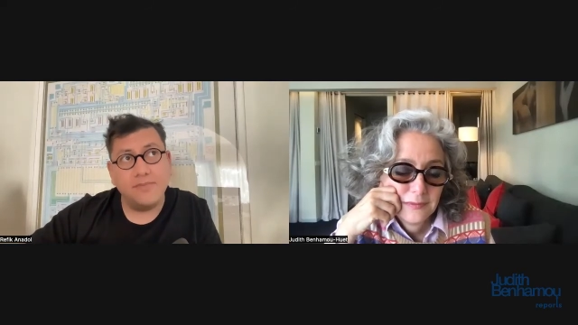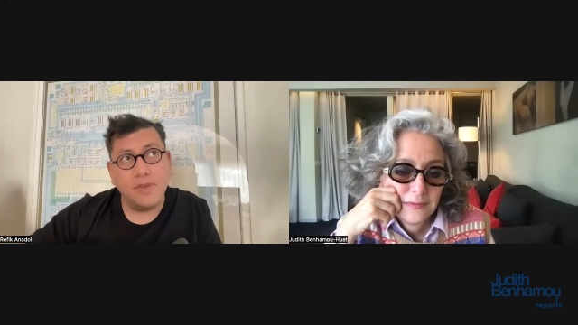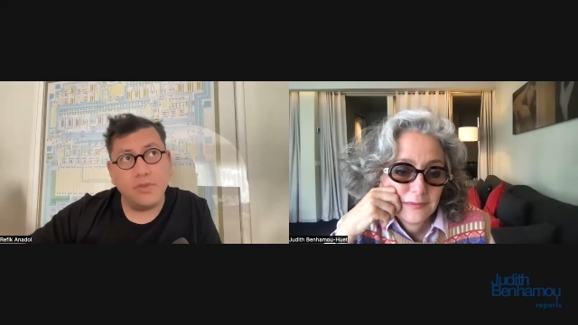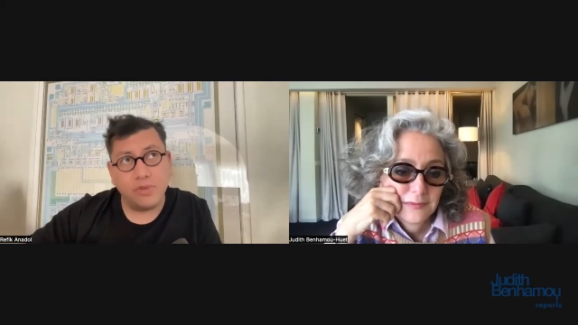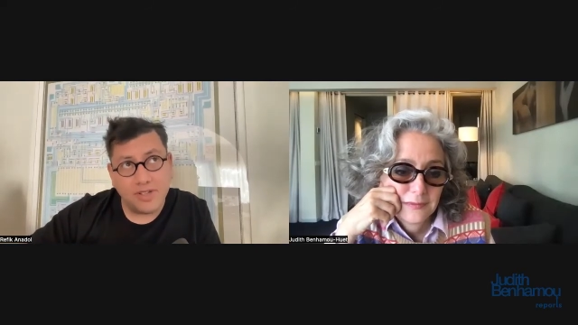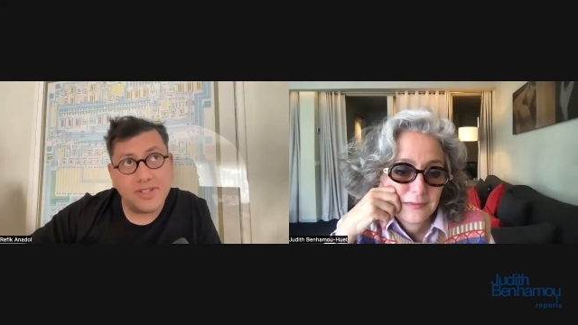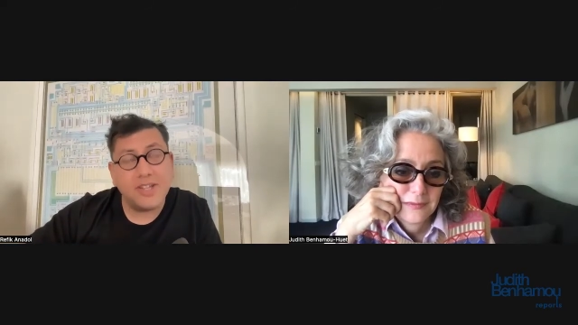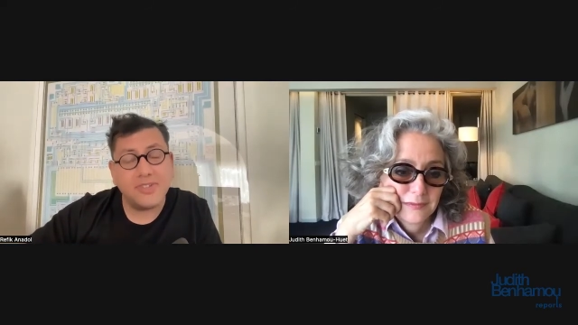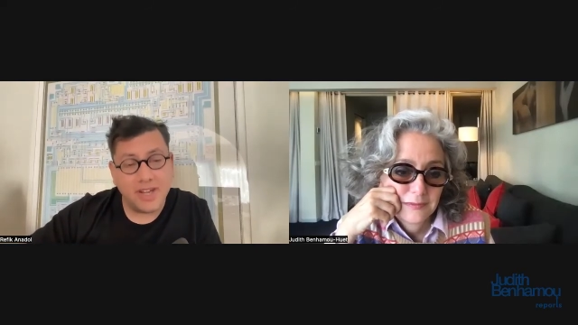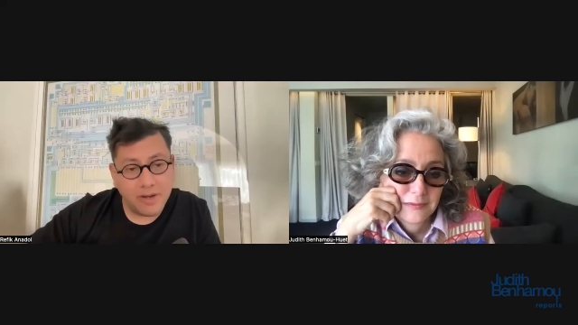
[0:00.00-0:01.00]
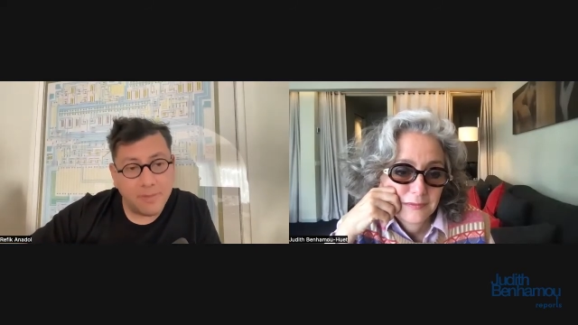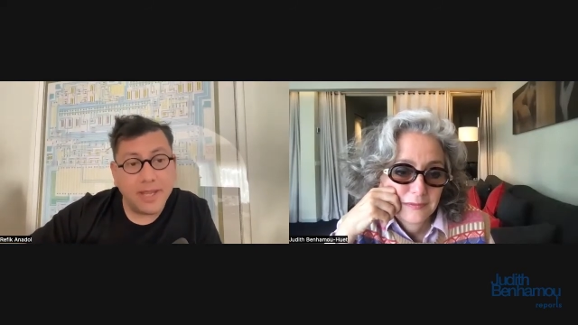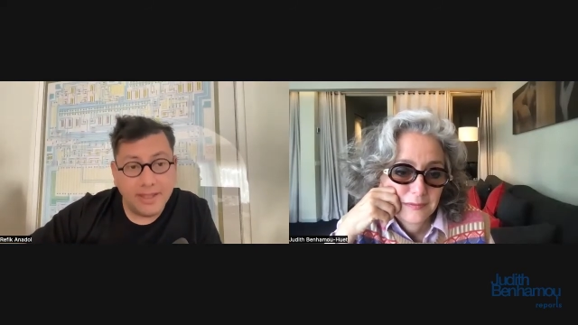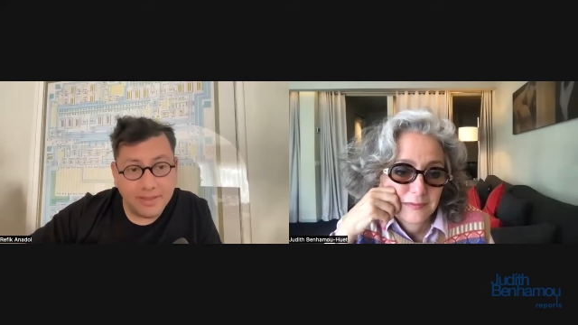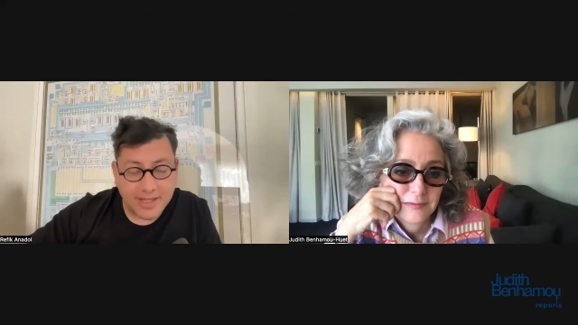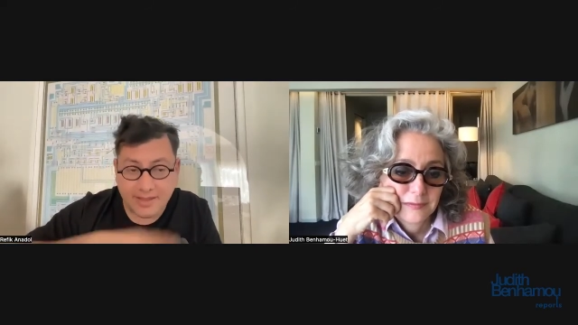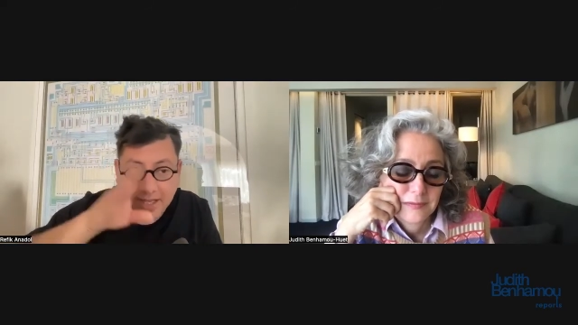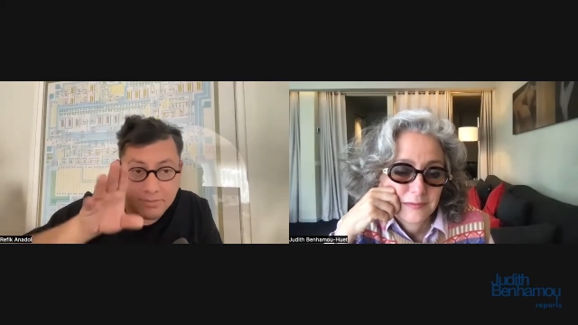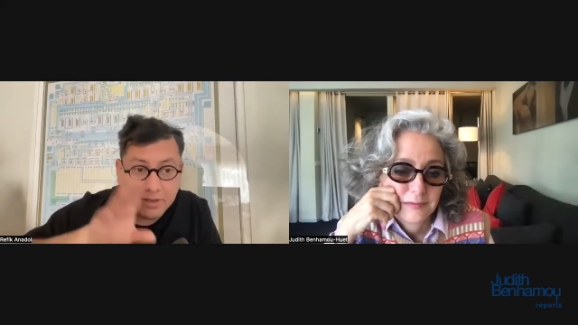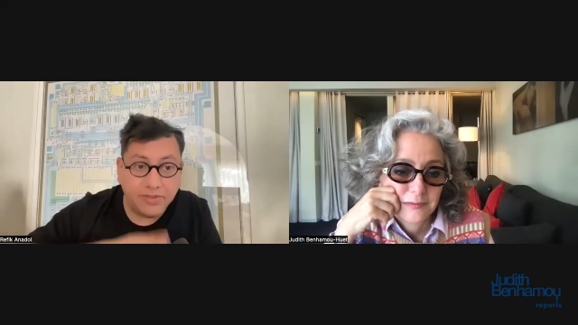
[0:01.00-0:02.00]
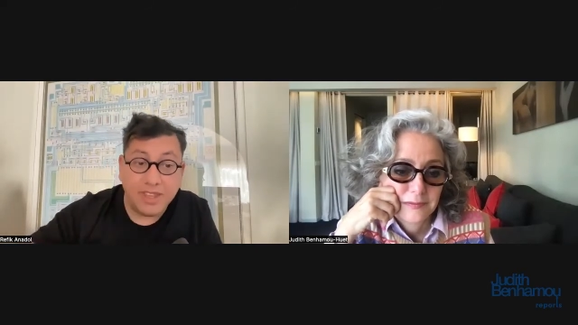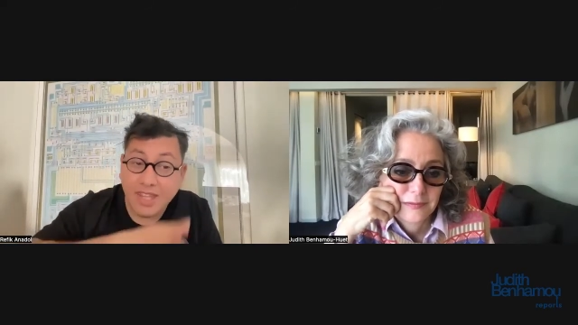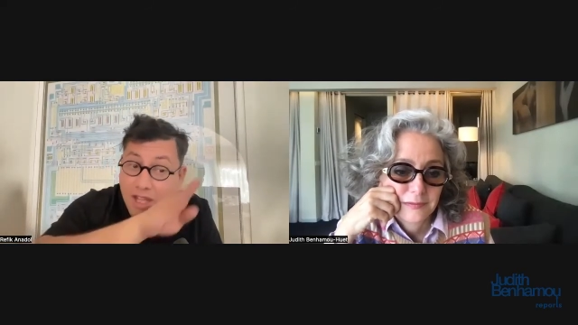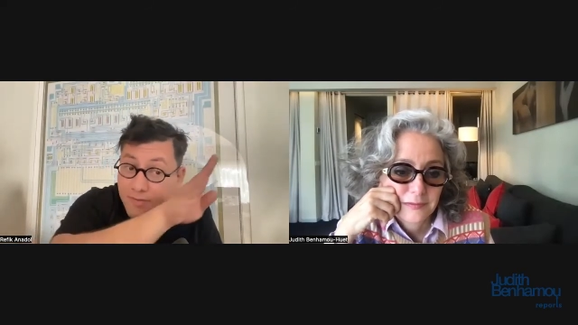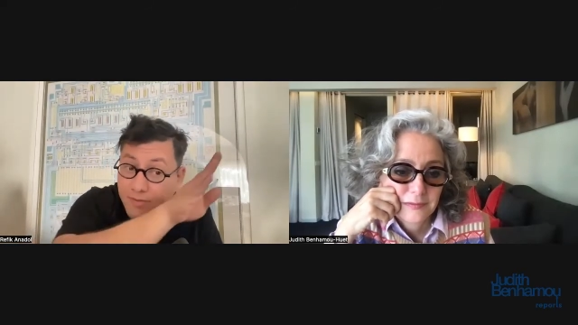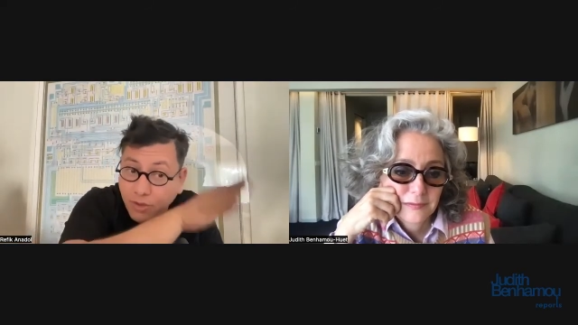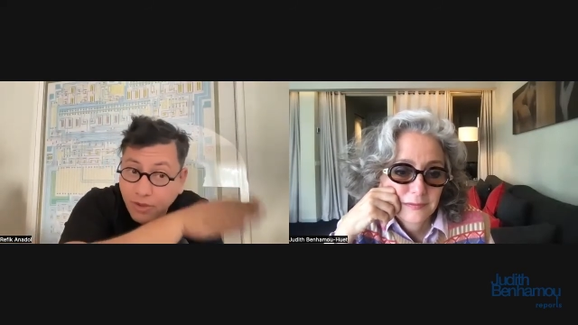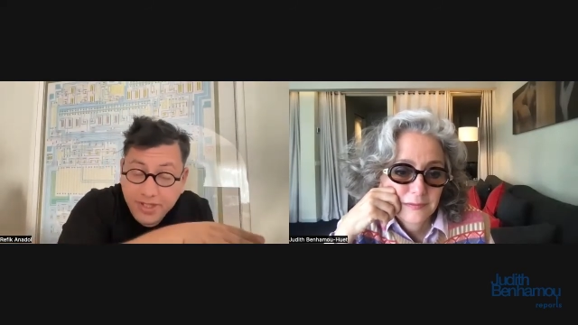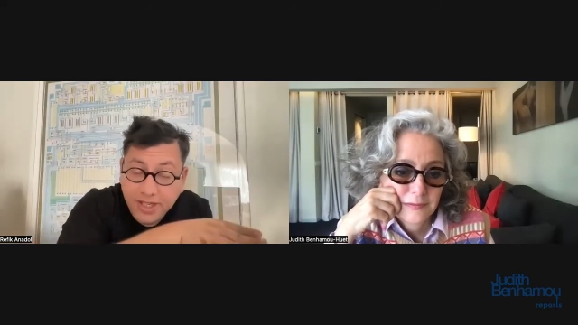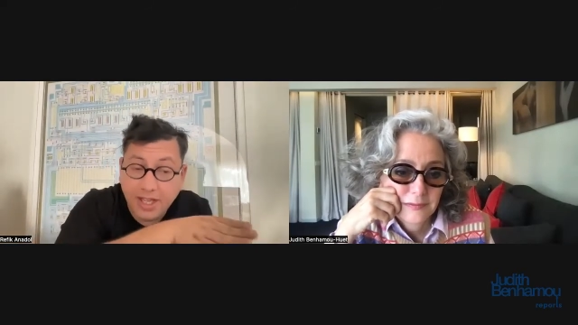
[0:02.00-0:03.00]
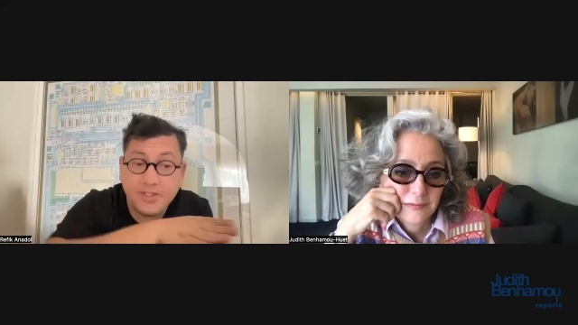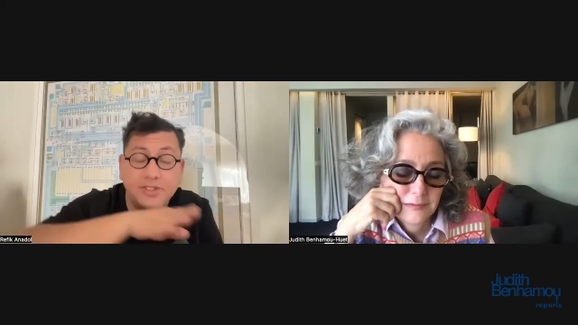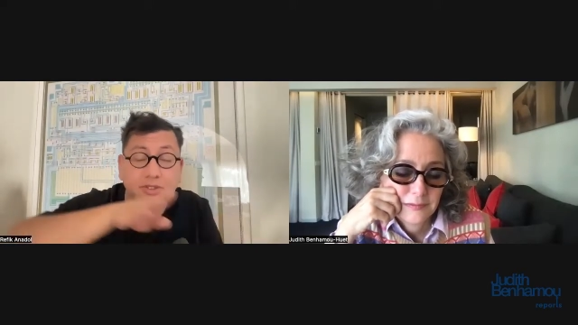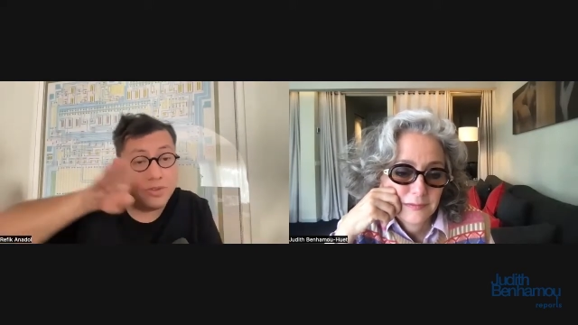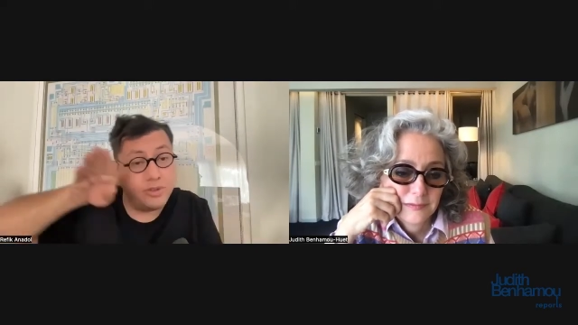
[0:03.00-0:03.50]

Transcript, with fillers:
Speaker 1: renaissance era paintings done between 1300 to